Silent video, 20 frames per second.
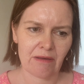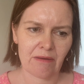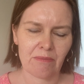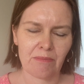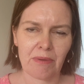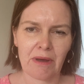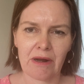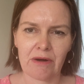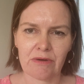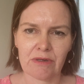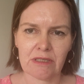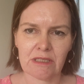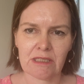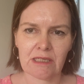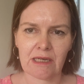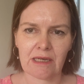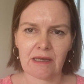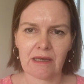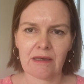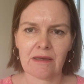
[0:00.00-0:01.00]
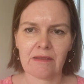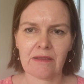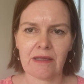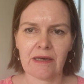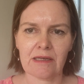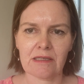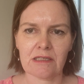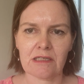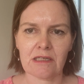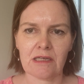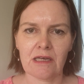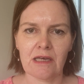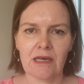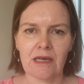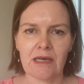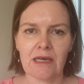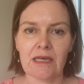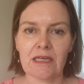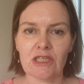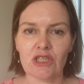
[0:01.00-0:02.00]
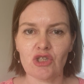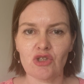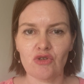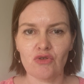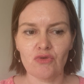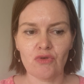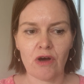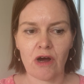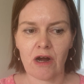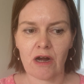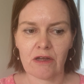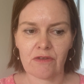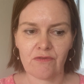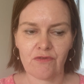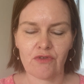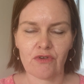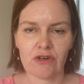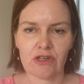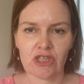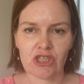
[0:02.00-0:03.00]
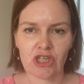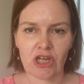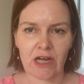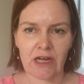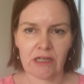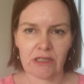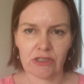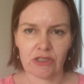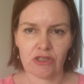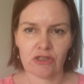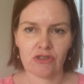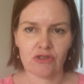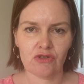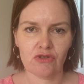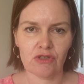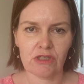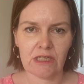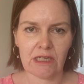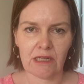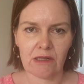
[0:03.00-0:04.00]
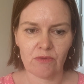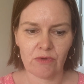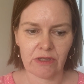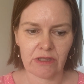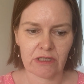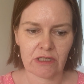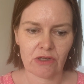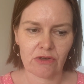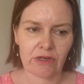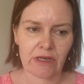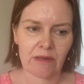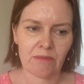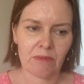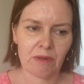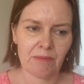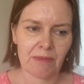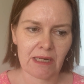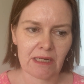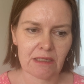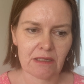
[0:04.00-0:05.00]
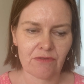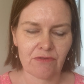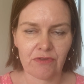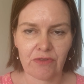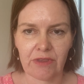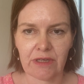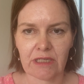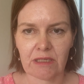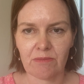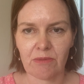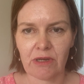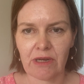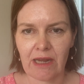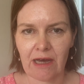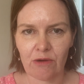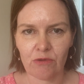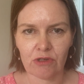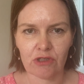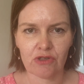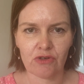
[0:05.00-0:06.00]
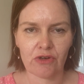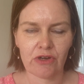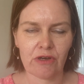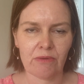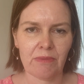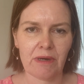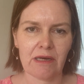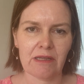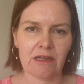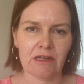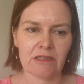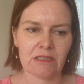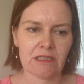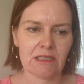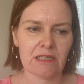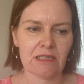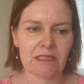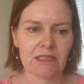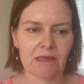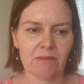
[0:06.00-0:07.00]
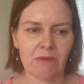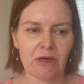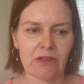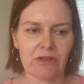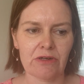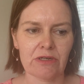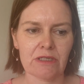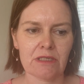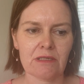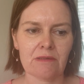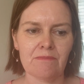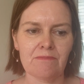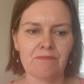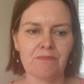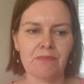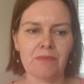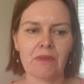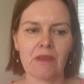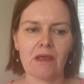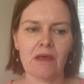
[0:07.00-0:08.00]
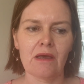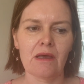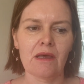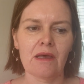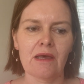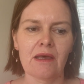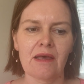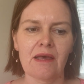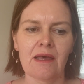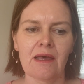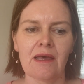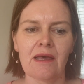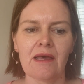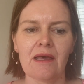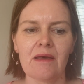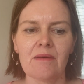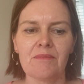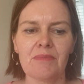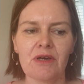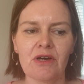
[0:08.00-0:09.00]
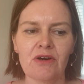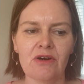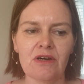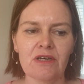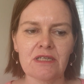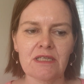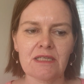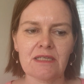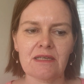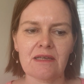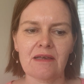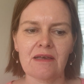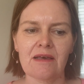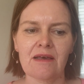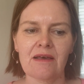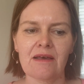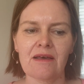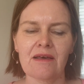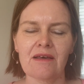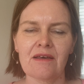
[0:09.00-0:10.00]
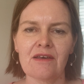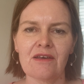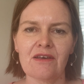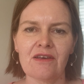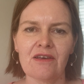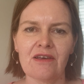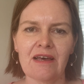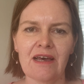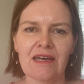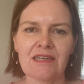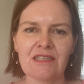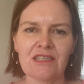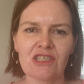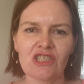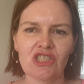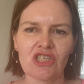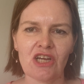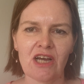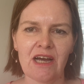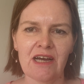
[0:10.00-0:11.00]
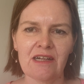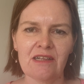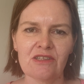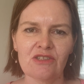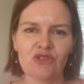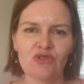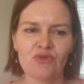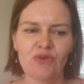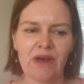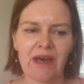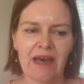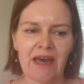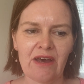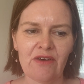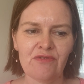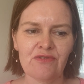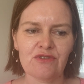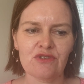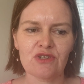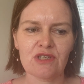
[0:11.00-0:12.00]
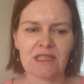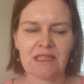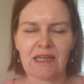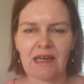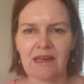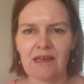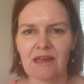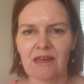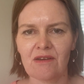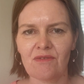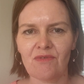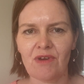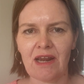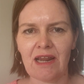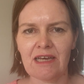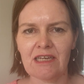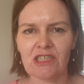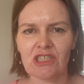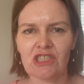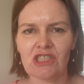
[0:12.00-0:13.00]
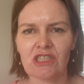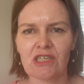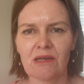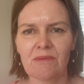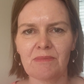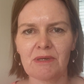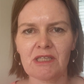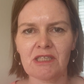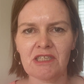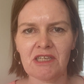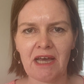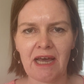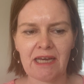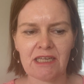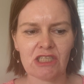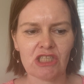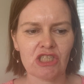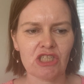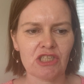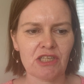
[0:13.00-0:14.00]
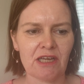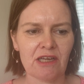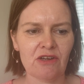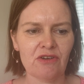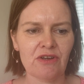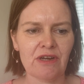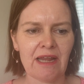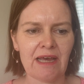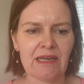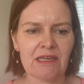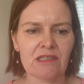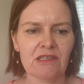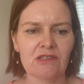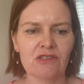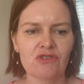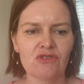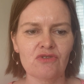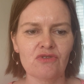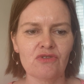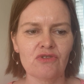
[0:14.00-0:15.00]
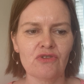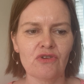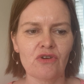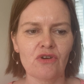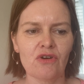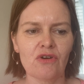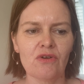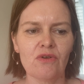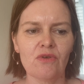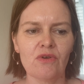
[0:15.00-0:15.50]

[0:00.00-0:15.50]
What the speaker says: parenting that is too hard for a child to deal with. So it can be many different things, but now we're talking about narcissistic mothers, because as a child you have to stay in relationship, attached and connected to your